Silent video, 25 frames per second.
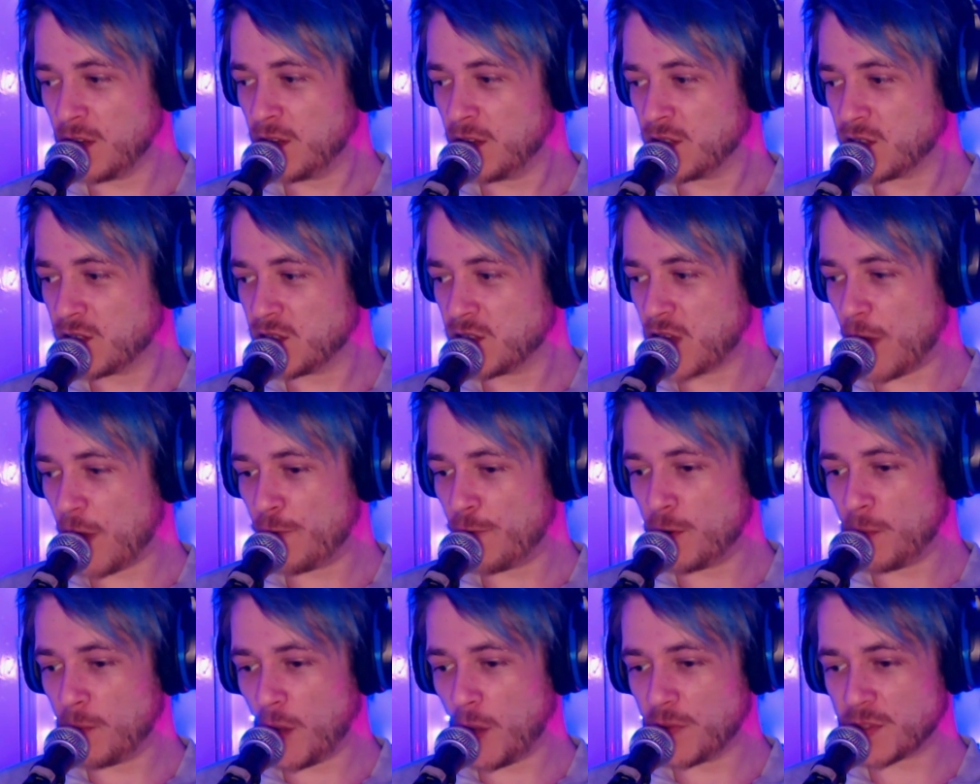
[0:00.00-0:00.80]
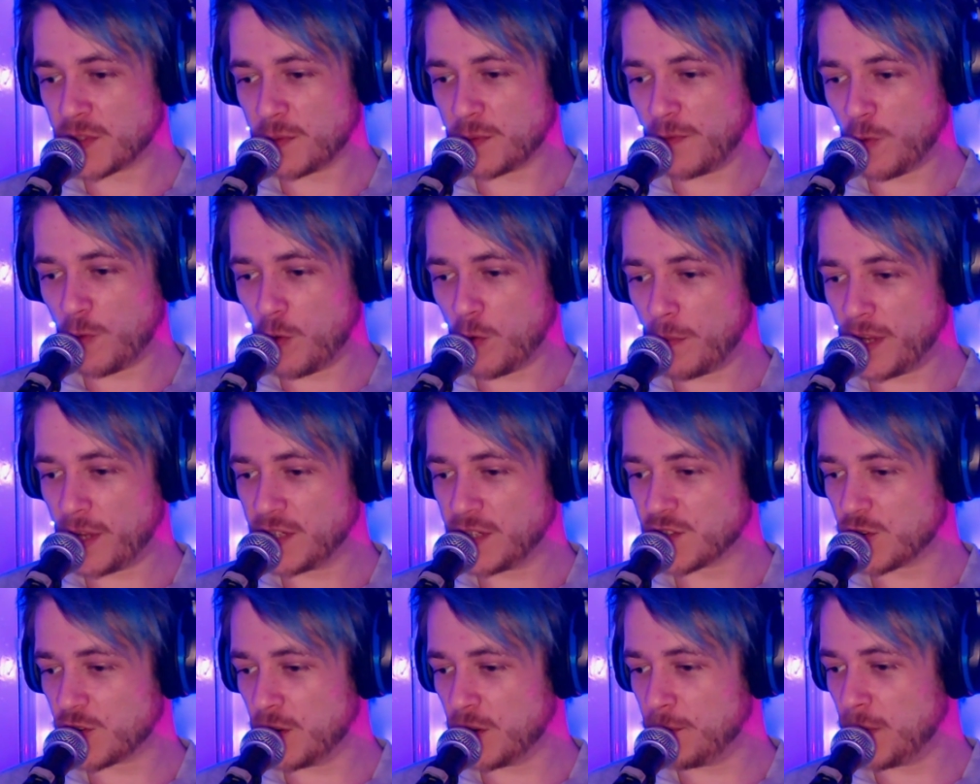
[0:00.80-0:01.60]
7 months before
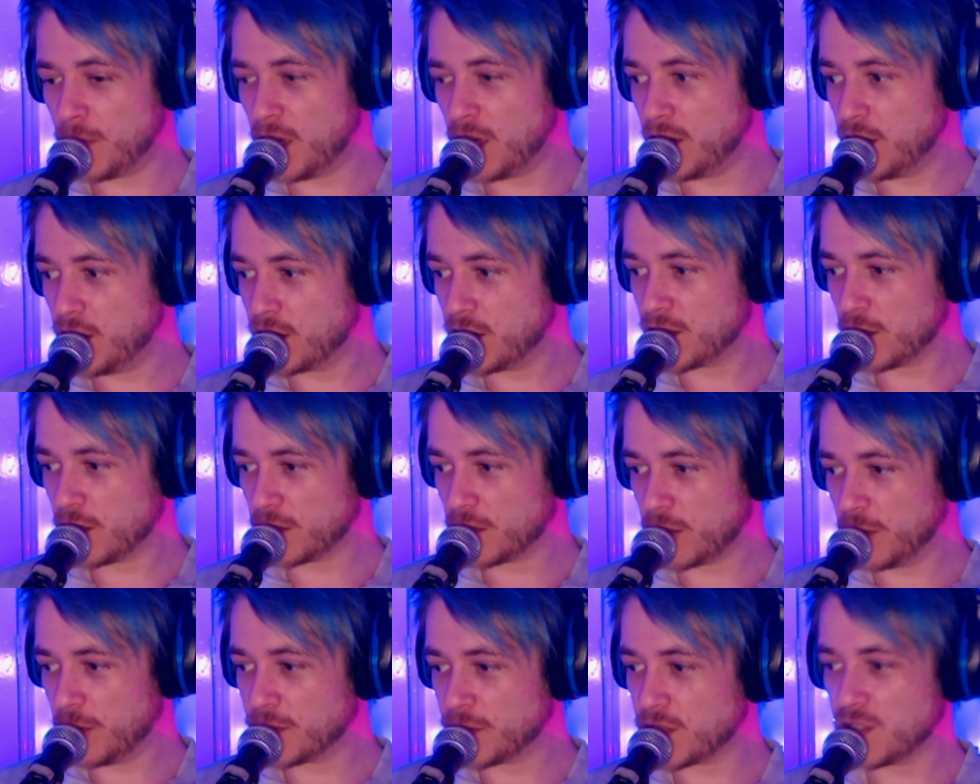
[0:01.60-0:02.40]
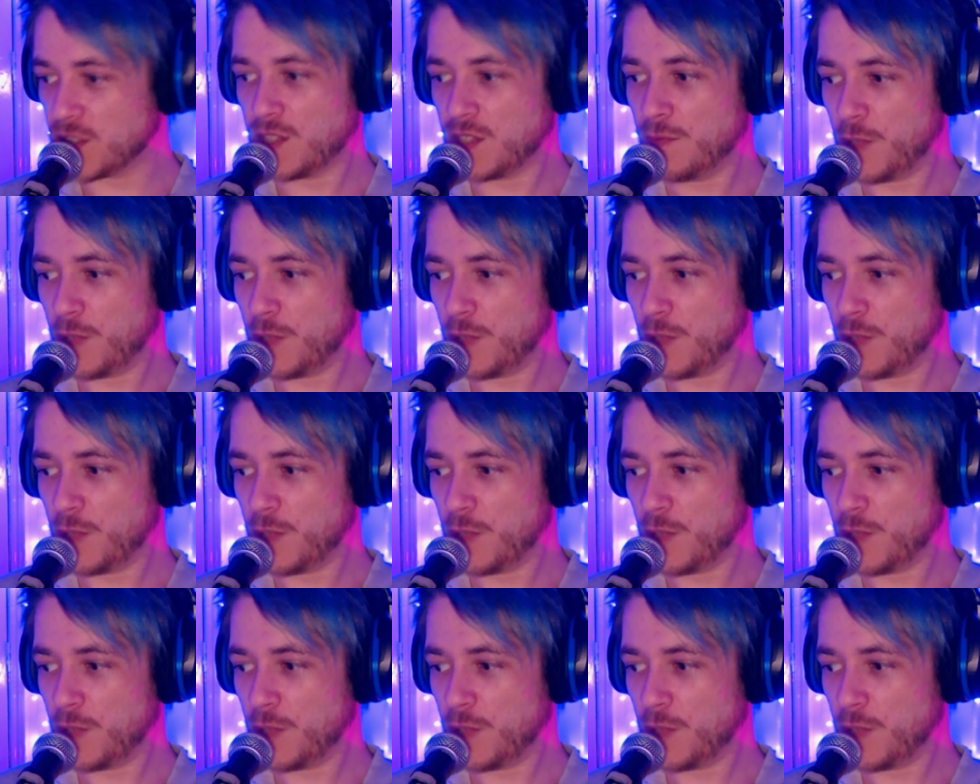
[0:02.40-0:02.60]
mainstream media took notice